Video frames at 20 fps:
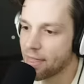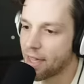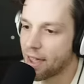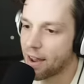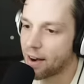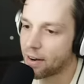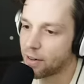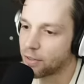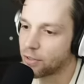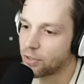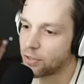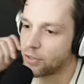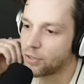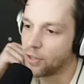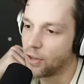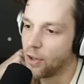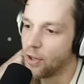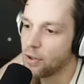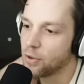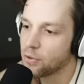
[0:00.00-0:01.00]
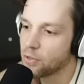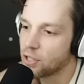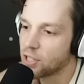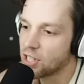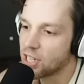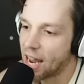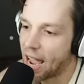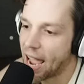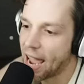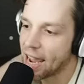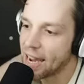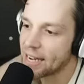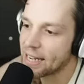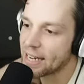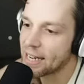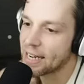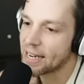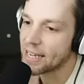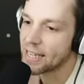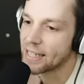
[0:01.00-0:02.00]
they are so
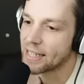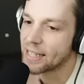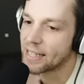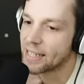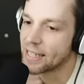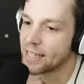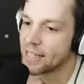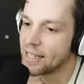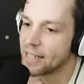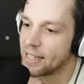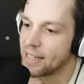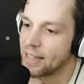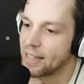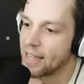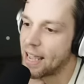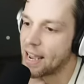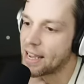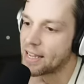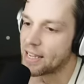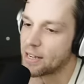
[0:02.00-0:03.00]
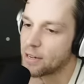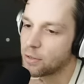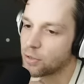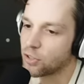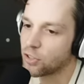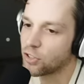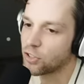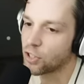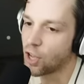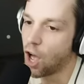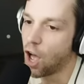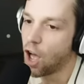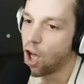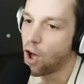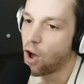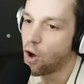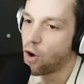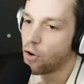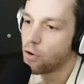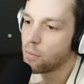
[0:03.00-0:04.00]
shiny. Thank you
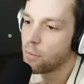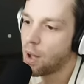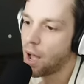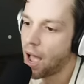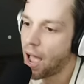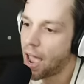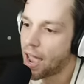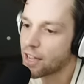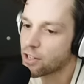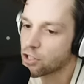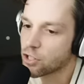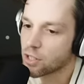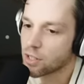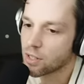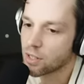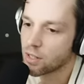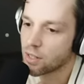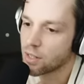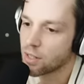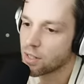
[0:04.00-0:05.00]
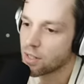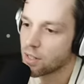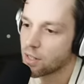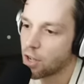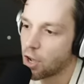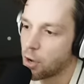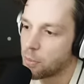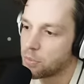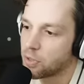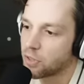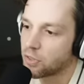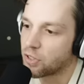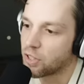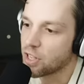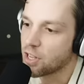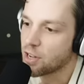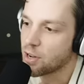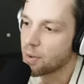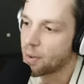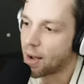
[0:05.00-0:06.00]
so much. Hope to
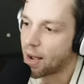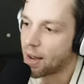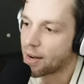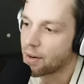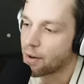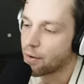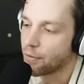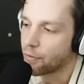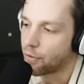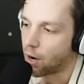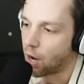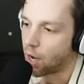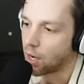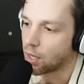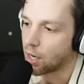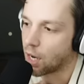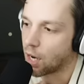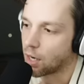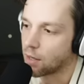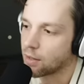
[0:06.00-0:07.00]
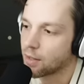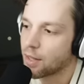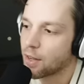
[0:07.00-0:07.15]
see you on Friday.